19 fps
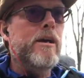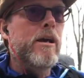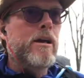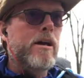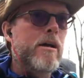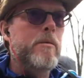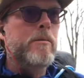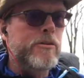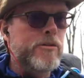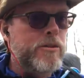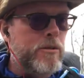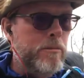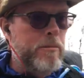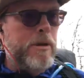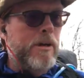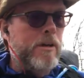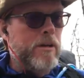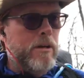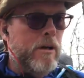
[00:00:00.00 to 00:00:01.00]
Yeah, I
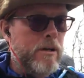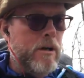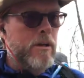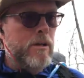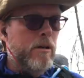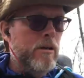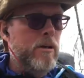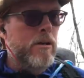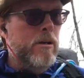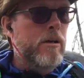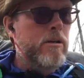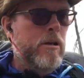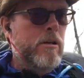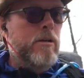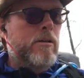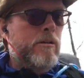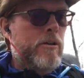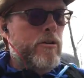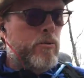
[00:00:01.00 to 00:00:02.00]
must admit,
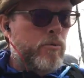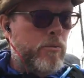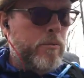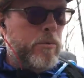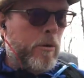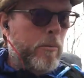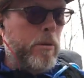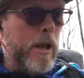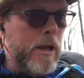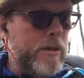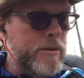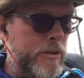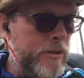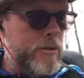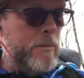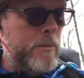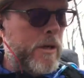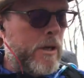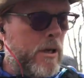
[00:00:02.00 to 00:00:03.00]
this one
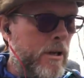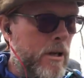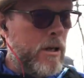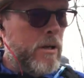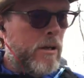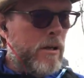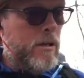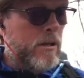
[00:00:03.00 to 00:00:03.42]
perplexes me.